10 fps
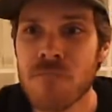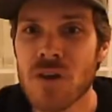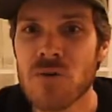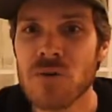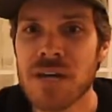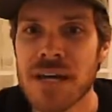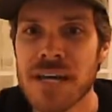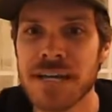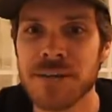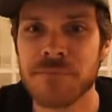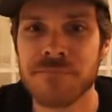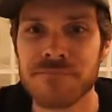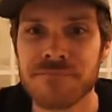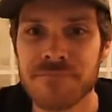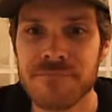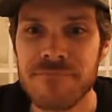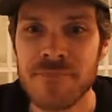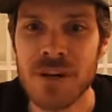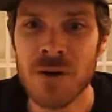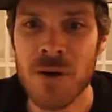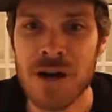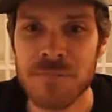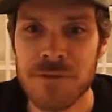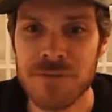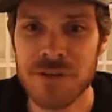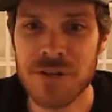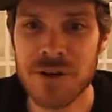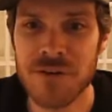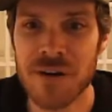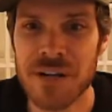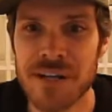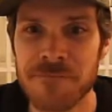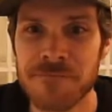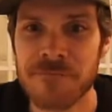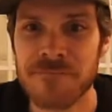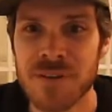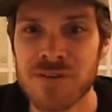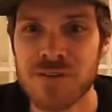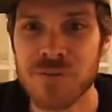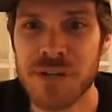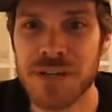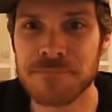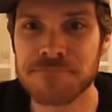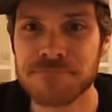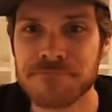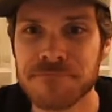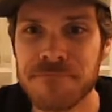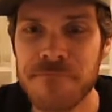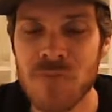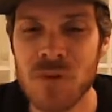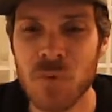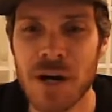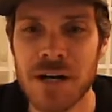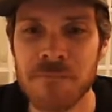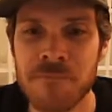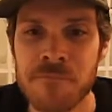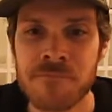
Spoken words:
Okay. Oh, wow. People are here already. Sweet. Well,